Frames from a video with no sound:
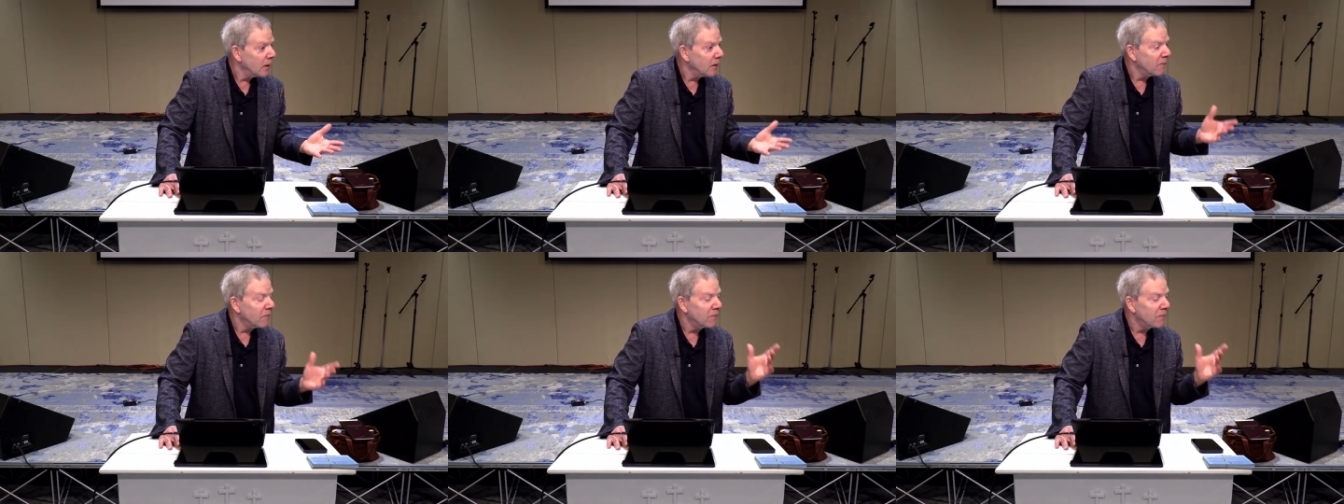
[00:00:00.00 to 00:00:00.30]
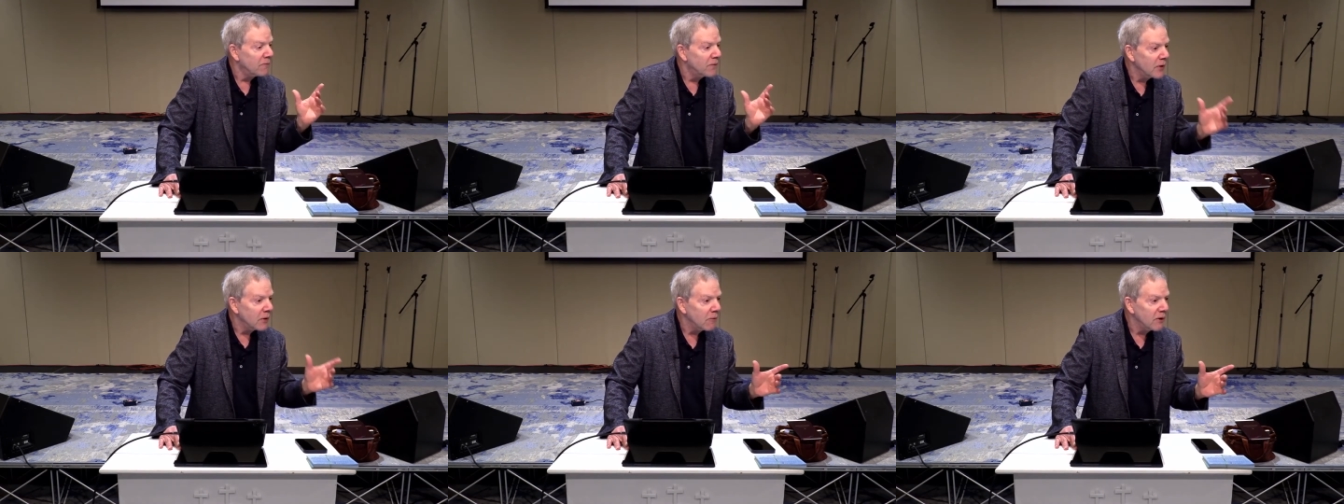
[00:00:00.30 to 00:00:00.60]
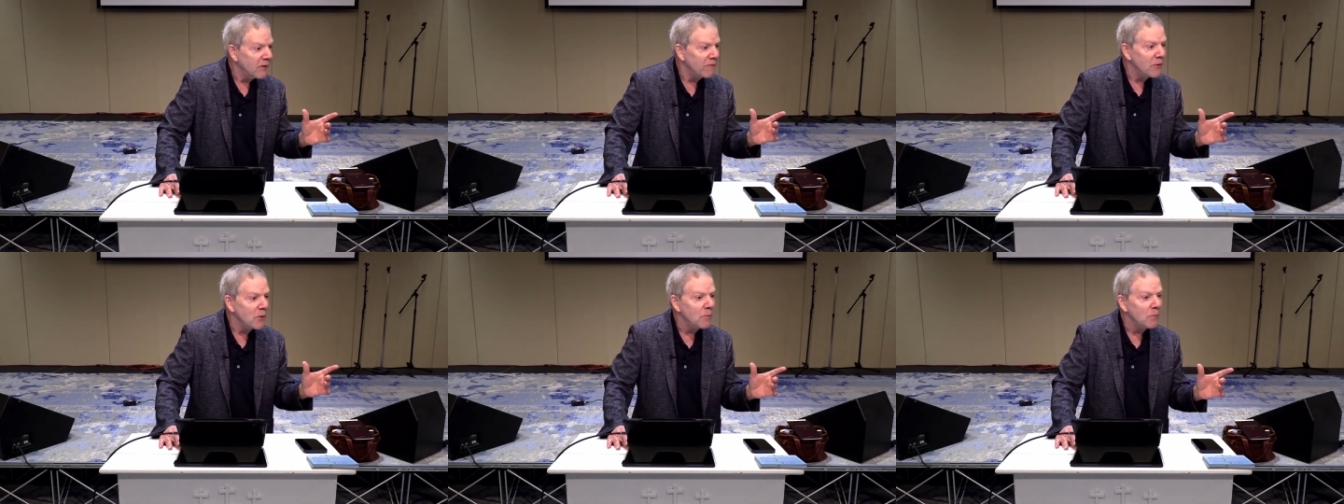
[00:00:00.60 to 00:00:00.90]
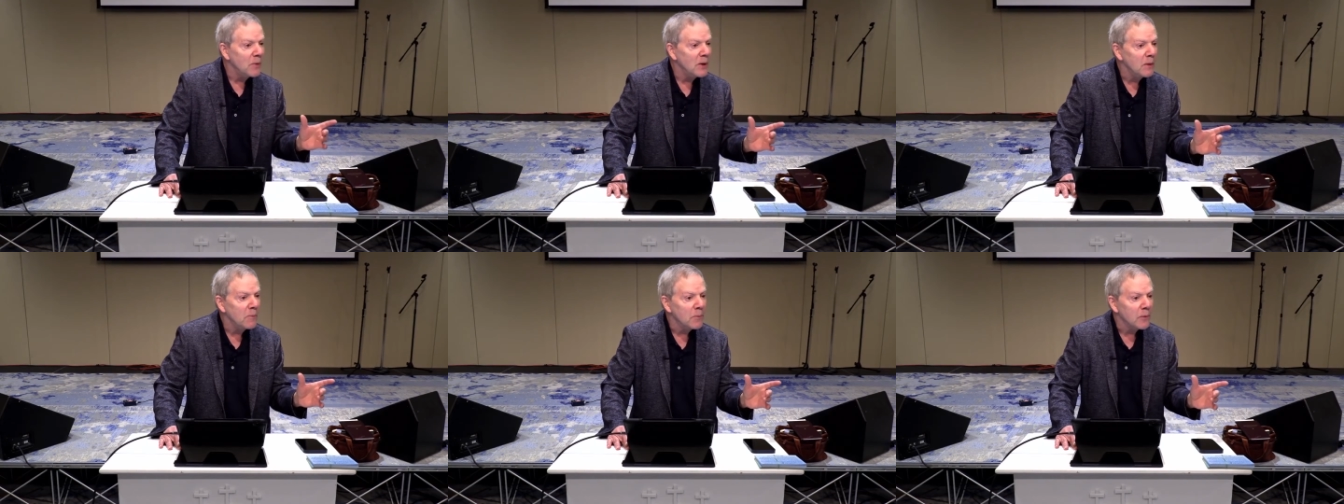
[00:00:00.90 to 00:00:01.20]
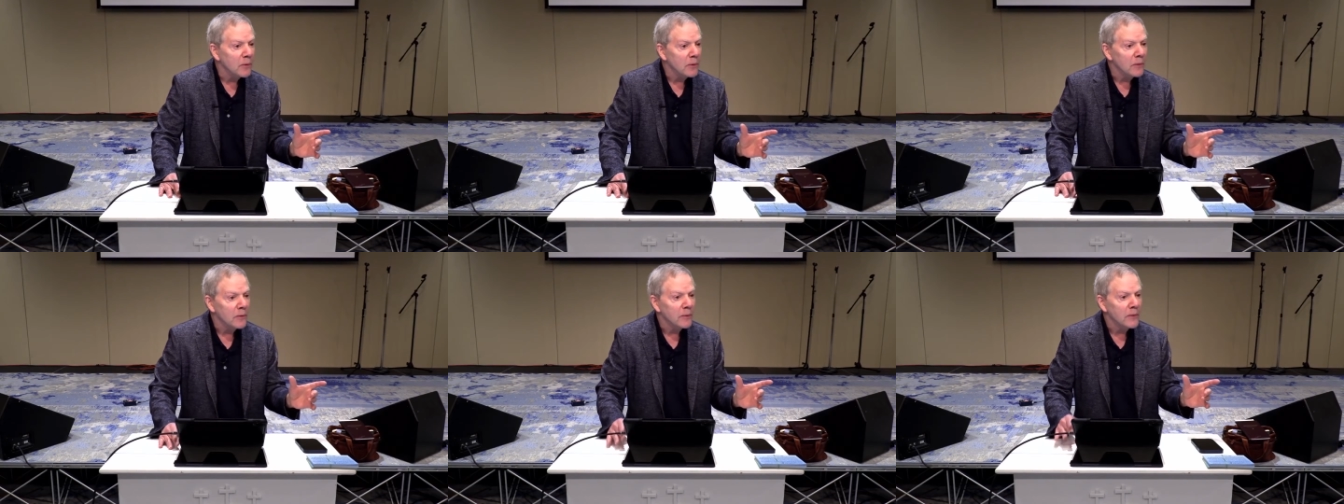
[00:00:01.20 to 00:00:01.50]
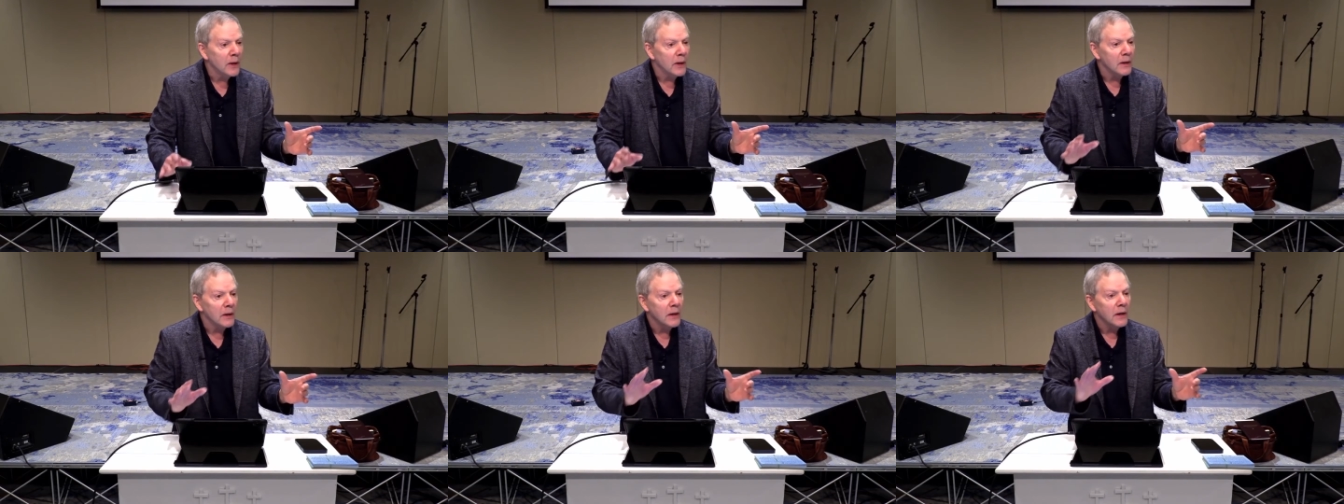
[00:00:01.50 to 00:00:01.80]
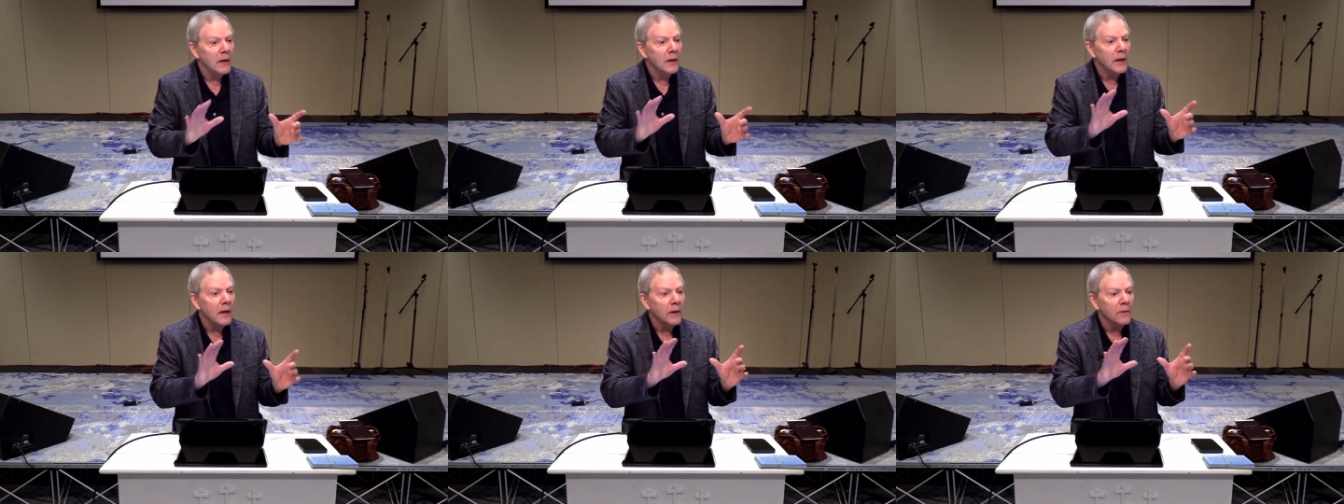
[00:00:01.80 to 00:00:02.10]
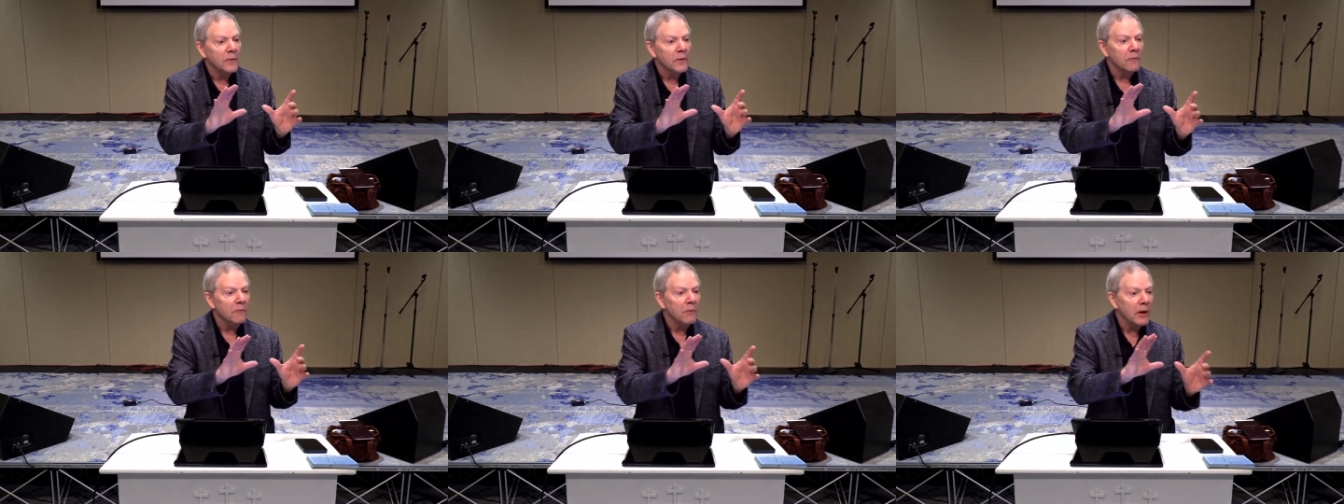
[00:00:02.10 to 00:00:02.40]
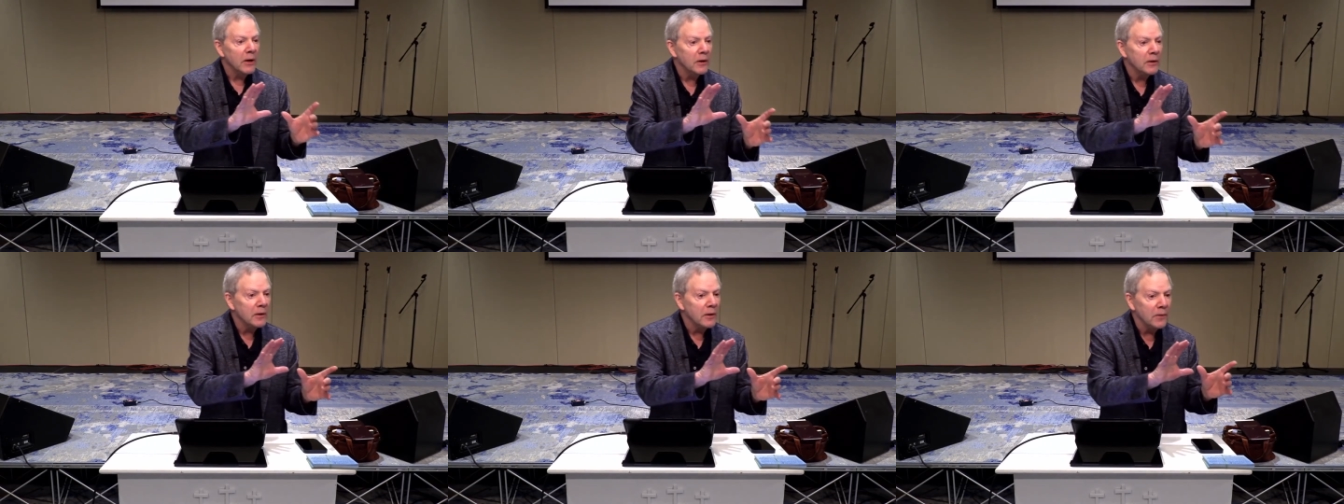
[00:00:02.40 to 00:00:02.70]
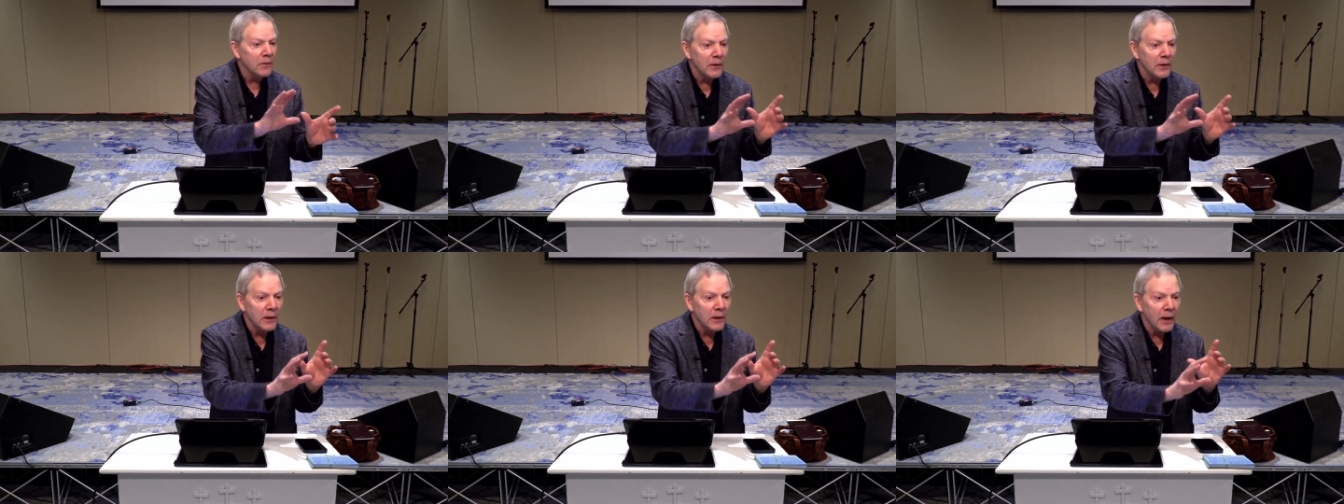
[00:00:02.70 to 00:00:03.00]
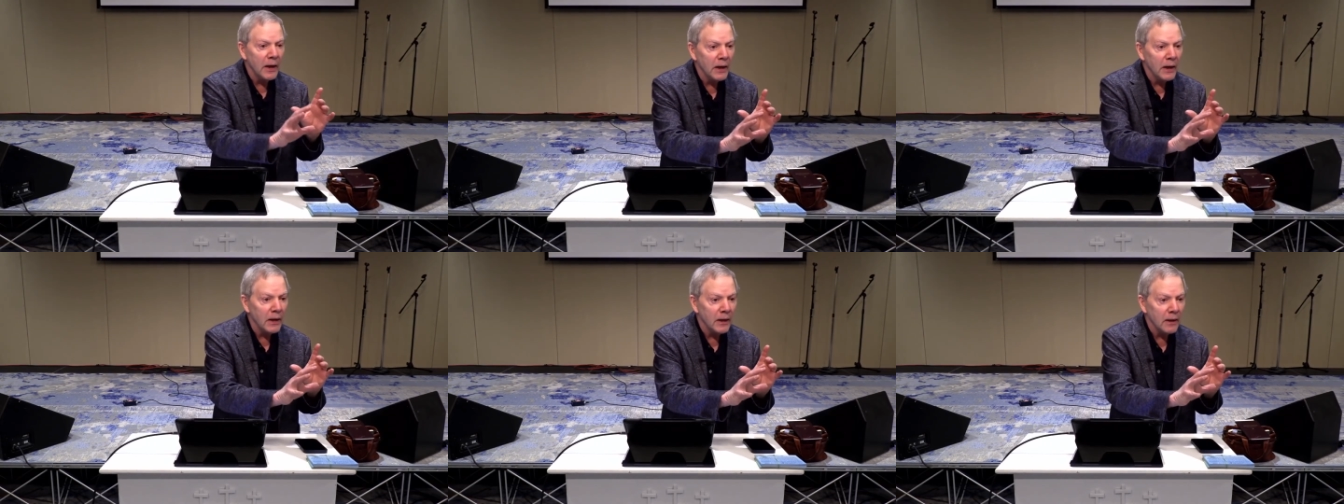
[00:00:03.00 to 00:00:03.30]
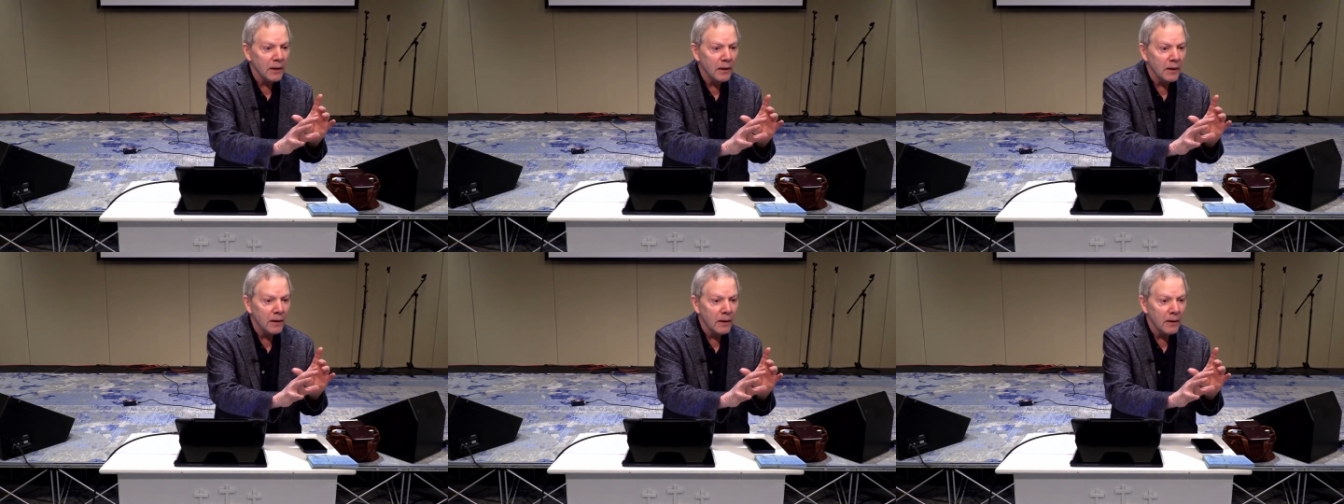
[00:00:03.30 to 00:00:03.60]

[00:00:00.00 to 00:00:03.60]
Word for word: very few people then connect the rest of the day